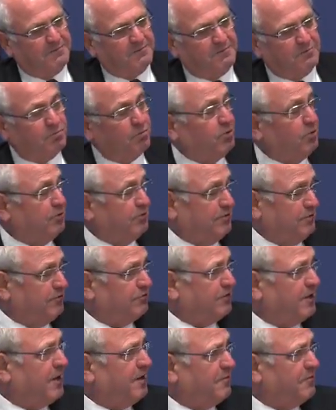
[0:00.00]
the world of
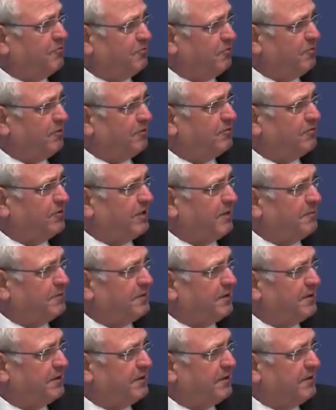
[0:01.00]
Islam is worth a
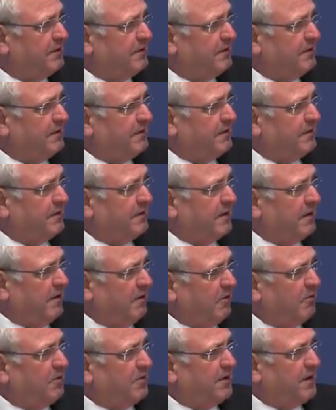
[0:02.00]
chapter,
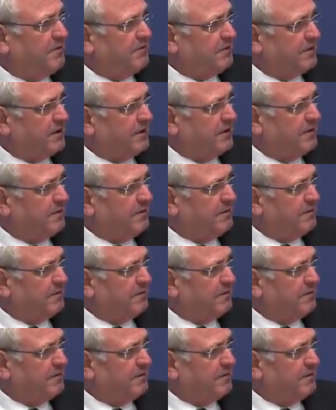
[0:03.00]
along with Africa.